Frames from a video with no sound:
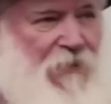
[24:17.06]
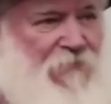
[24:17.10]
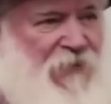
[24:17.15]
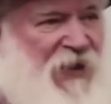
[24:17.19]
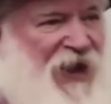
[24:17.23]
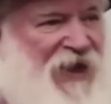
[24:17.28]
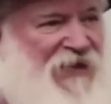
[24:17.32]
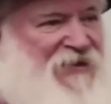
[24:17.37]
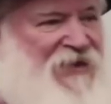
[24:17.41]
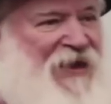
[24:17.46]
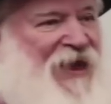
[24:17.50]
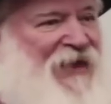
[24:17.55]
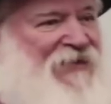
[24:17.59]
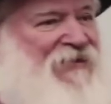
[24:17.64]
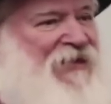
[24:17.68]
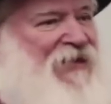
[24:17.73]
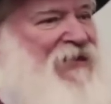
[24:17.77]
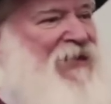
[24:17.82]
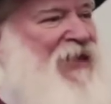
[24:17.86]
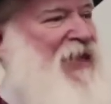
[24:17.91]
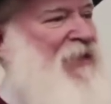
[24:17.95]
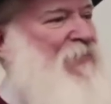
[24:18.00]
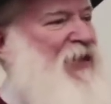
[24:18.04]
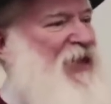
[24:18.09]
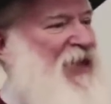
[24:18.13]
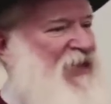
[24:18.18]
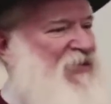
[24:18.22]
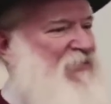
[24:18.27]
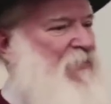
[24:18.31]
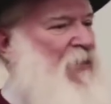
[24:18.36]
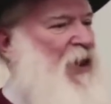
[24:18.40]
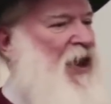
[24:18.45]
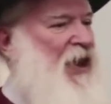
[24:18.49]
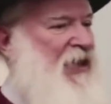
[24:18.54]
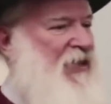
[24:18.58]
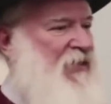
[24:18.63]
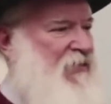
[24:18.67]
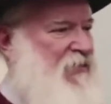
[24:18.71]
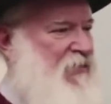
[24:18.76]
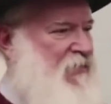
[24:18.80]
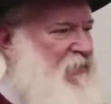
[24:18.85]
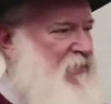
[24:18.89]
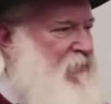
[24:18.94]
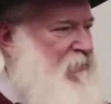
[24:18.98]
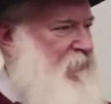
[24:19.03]
But I can't claim it as
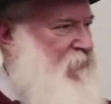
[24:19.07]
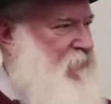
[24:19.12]
mine.